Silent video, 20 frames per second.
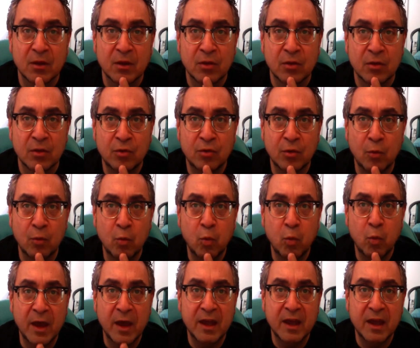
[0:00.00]
the
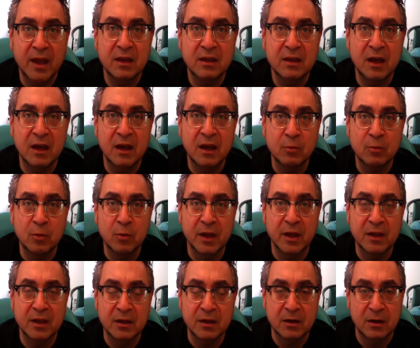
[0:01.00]
way I
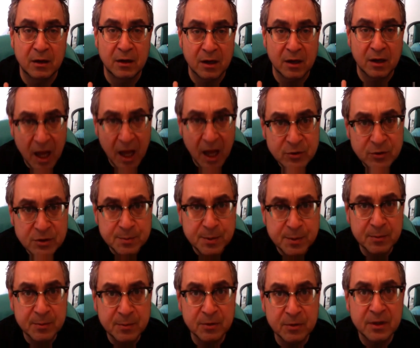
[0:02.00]
write a conference
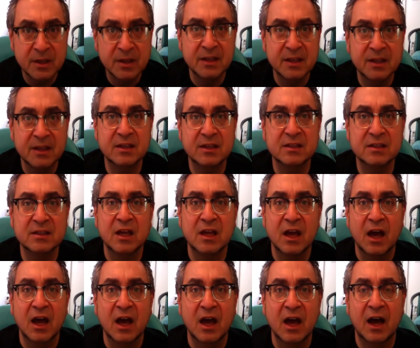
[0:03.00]
paper is
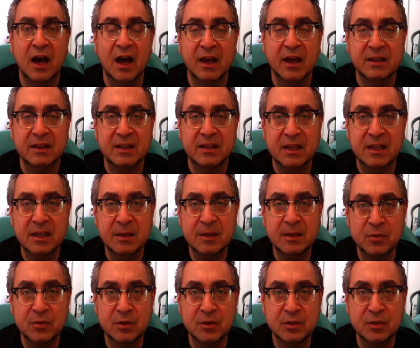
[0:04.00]
I keep
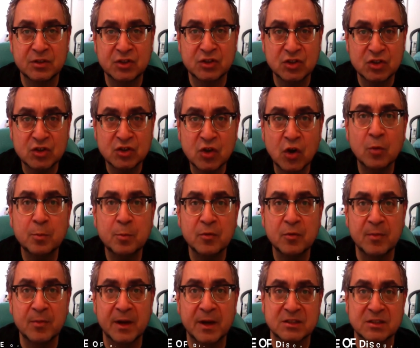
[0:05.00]
the scope of
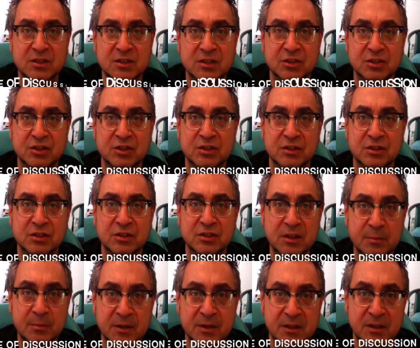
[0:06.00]
my discussion
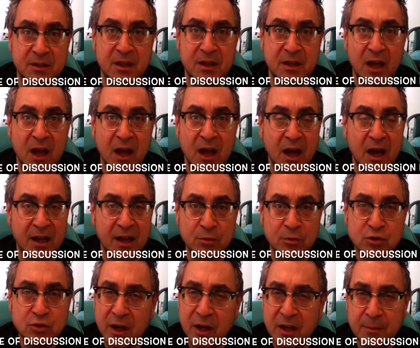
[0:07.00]
limited. I don't
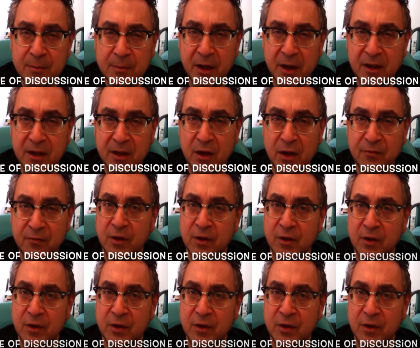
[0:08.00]
try to bite off